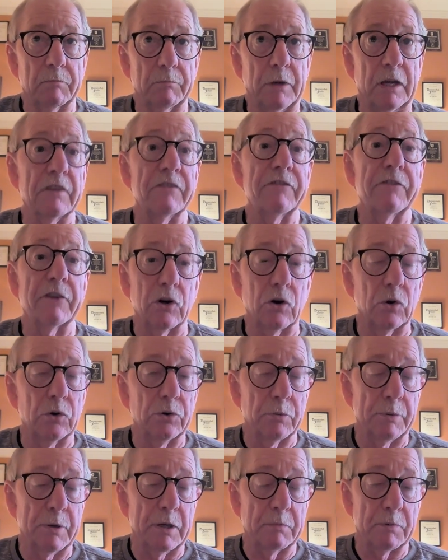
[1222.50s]
benefit
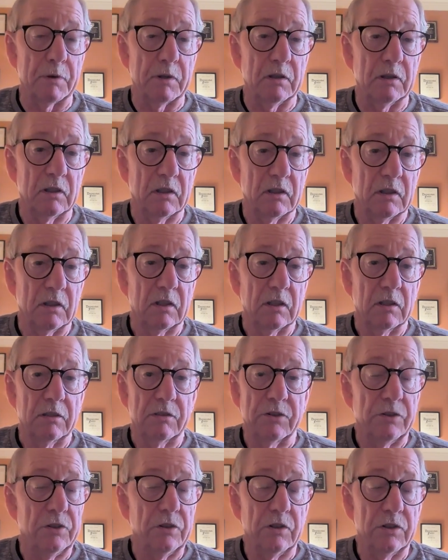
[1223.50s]
older people
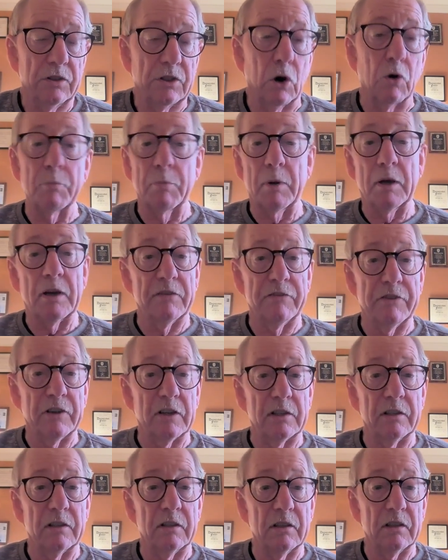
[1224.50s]
don't
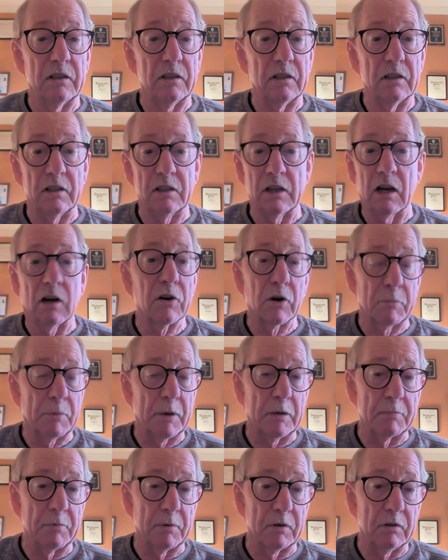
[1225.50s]
benefit younger
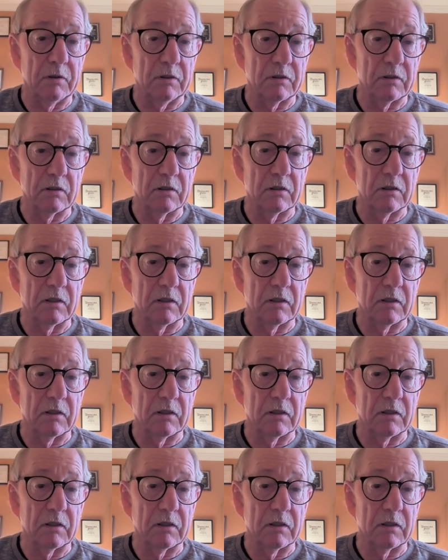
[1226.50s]
people,